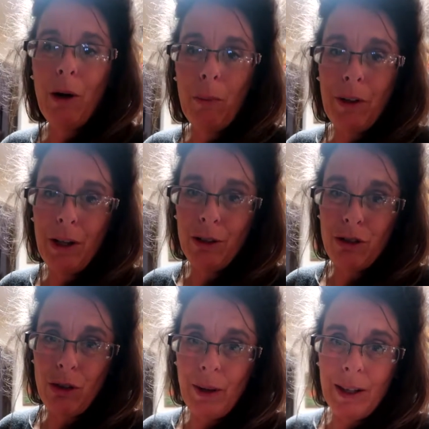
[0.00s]
hope they
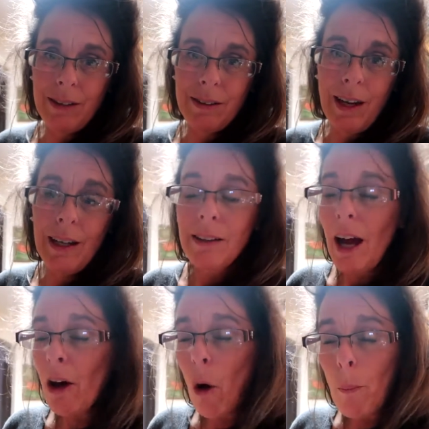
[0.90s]
enjoy it and
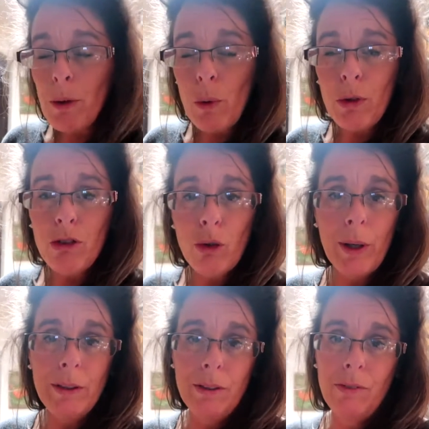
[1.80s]
i hope you
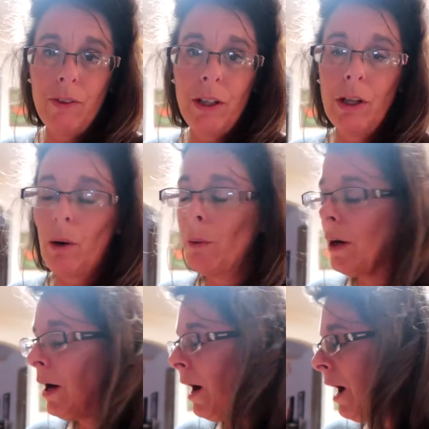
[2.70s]
enjoyed this video
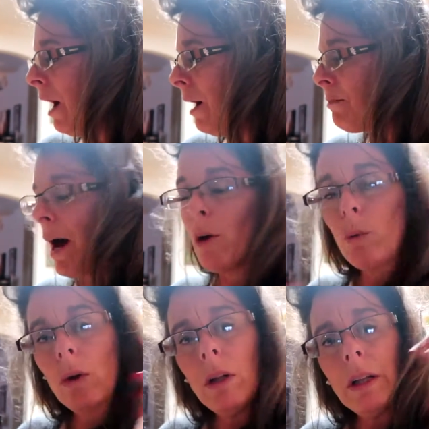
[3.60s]
um, i
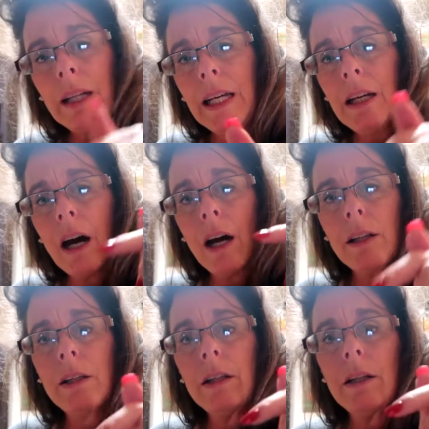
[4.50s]
will link
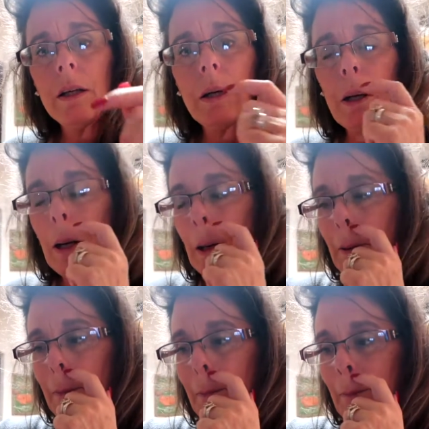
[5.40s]
on the
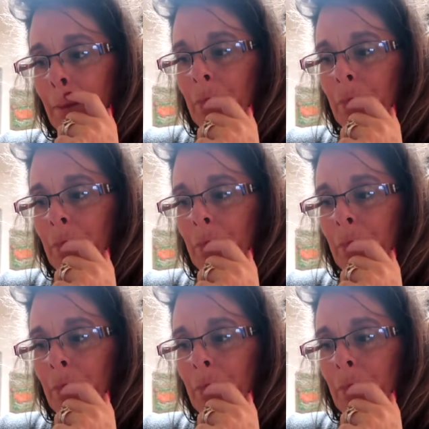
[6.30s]
um,